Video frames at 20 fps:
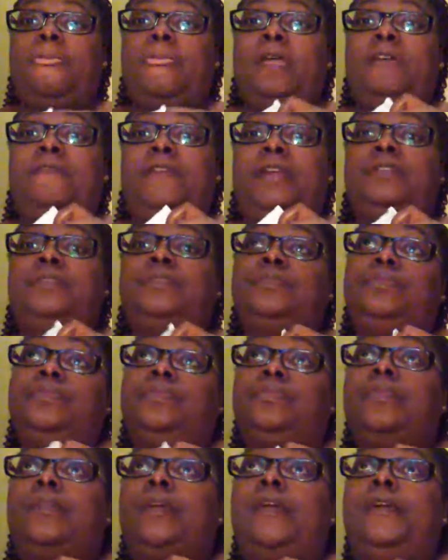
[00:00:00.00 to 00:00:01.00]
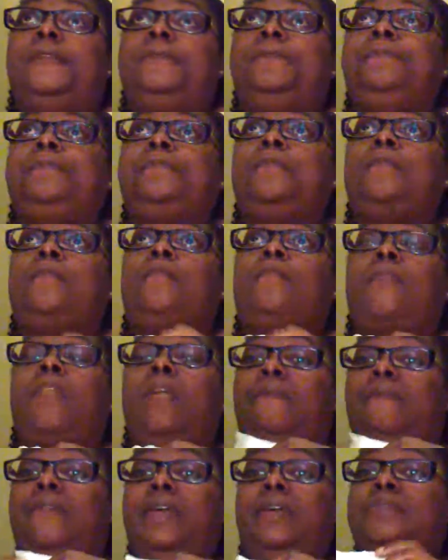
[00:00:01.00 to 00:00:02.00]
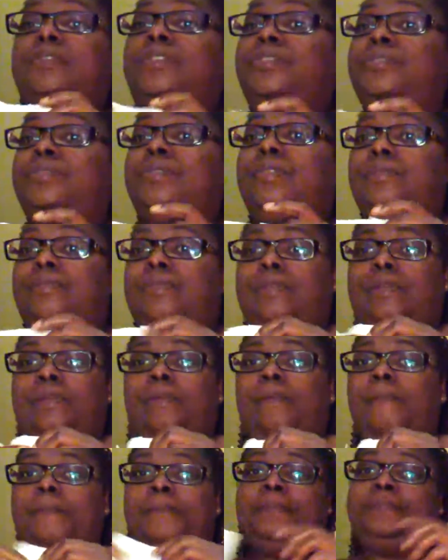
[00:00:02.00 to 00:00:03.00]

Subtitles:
affect who you are, affect what you're going to do.